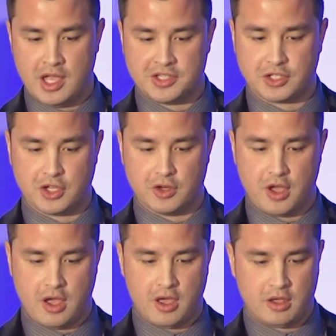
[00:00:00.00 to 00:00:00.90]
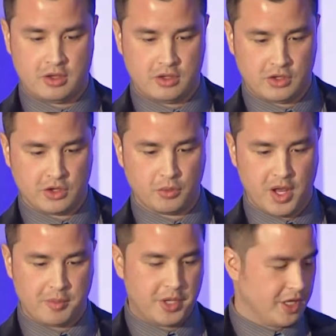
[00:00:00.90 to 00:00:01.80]
It's a good way
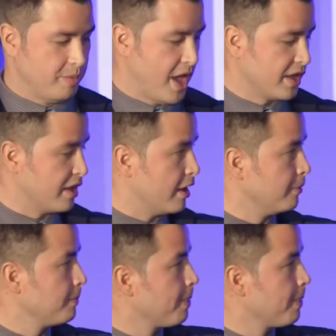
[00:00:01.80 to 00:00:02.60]
to piggyback that.